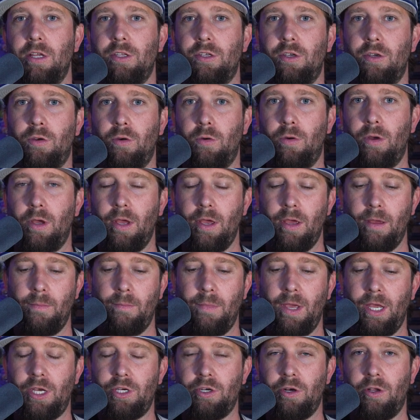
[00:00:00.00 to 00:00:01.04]
to
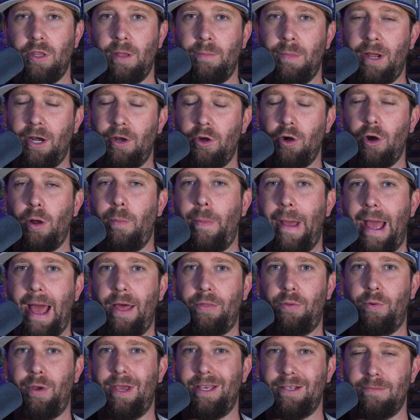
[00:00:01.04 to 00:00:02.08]
make sure that my neural
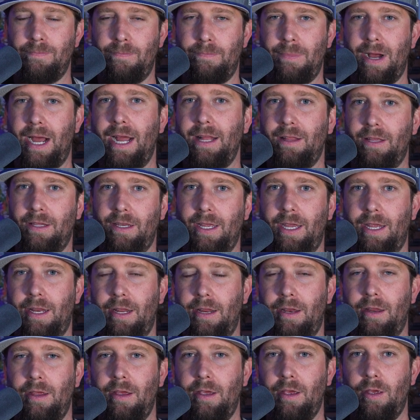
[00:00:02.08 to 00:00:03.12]
pathway is
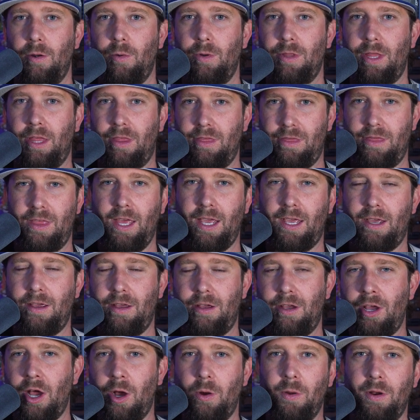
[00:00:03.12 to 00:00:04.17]
myelinated with a
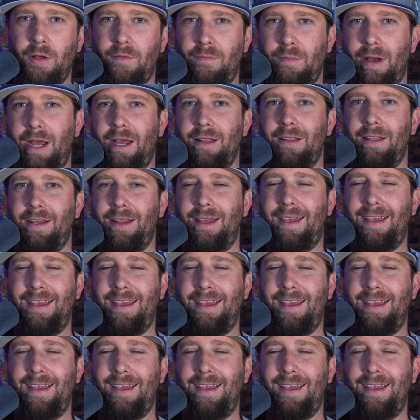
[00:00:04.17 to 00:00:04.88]
thick coat of myelin.